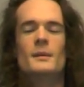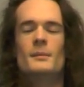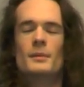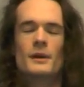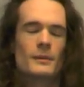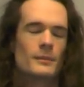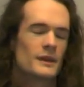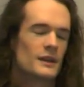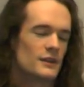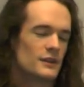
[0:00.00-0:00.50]

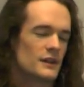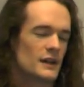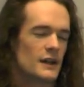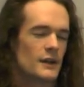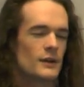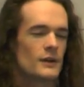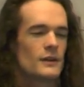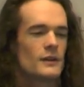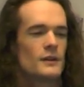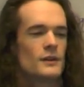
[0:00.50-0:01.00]
but I'm getting
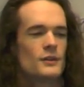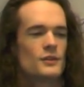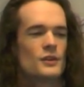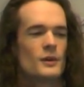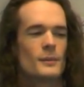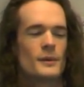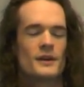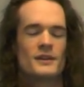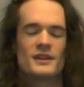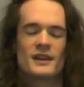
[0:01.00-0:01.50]
tired. So
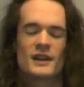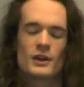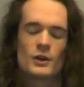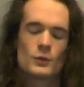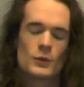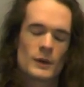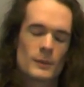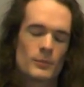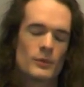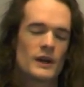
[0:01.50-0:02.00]
I'm gonna take a
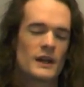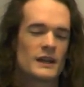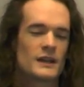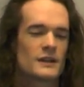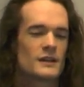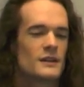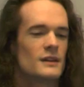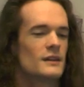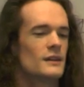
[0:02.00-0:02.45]
quick break,